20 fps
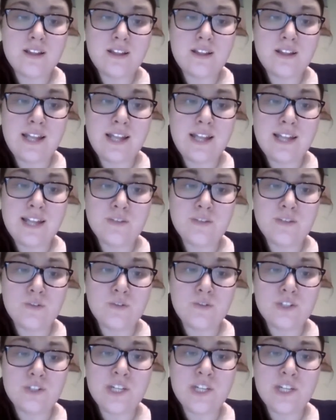Later
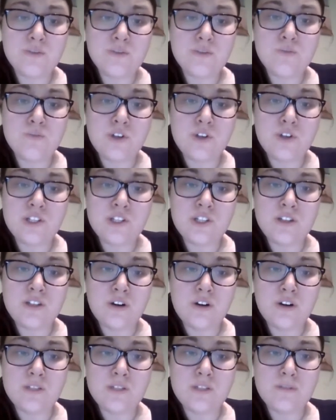on, she was rushed into
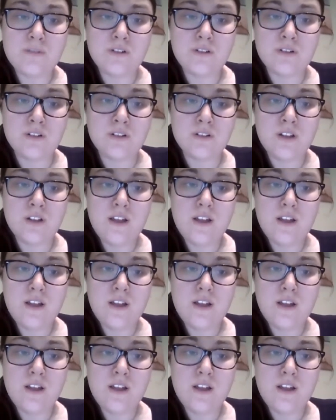hospital.